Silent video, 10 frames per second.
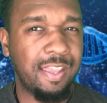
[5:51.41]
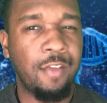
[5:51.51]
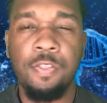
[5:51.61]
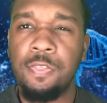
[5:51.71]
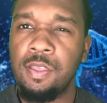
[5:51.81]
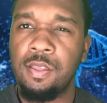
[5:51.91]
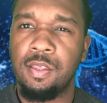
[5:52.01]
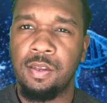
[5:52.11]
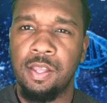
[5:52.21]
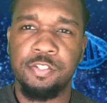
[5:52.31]
Everything
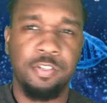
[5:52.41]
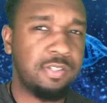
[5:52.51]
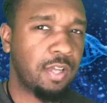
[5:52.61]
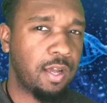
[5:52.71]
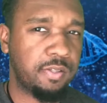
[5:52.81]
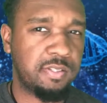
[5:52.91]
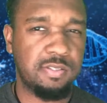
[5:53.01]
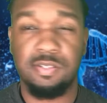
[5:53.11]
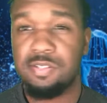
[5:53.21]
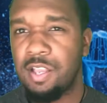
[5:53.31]
in nature is consciousness.